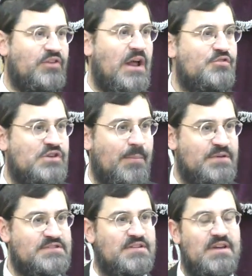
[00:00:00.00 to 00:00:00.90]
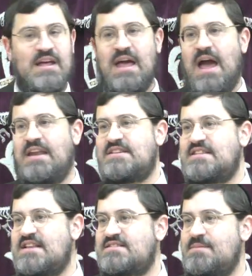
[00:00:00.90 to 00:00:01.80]
on Erev Shabbos, and he
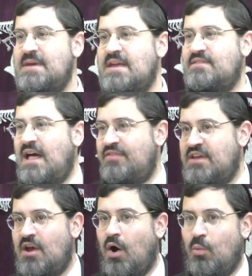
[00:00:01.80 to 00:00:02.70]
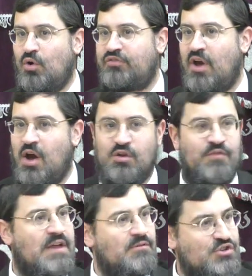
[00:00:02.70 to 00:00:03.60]
says to me that the hot water urn
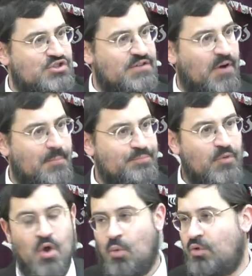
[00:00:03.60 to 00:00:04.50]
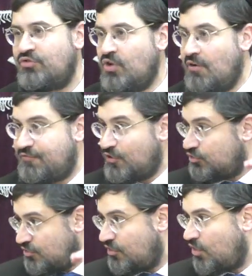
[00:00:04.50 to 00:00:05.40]
over here in Yeshiva was not full
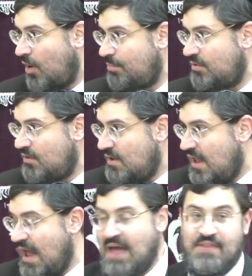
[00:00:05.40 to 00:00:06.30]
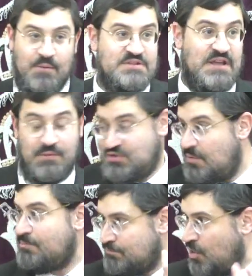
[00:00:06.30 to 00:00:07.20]
to the top, And there was a
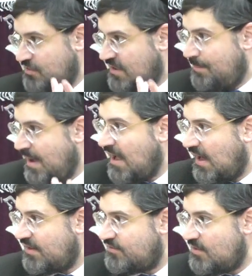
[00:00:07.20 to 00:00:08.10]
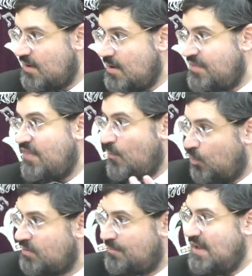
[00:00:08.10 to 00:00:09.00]
moedika pachad that there
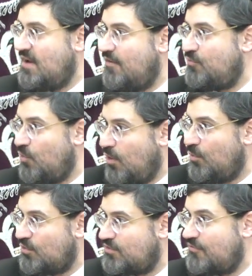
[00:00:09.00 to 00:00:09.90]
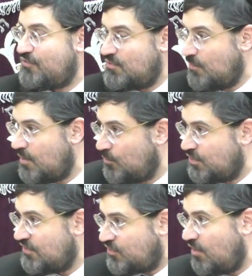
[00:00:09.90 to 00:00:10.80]
wouldn't be enough hot water for tomorrow
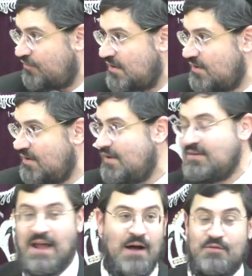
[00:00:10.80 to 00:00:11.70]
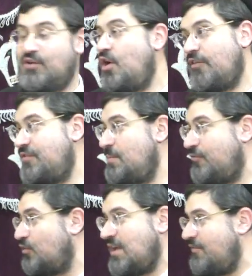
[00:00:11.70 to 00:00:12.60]
morning's coffee. Now, the coffee
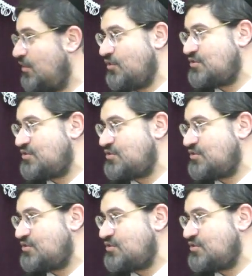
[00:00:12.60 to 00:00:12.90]
before davening on the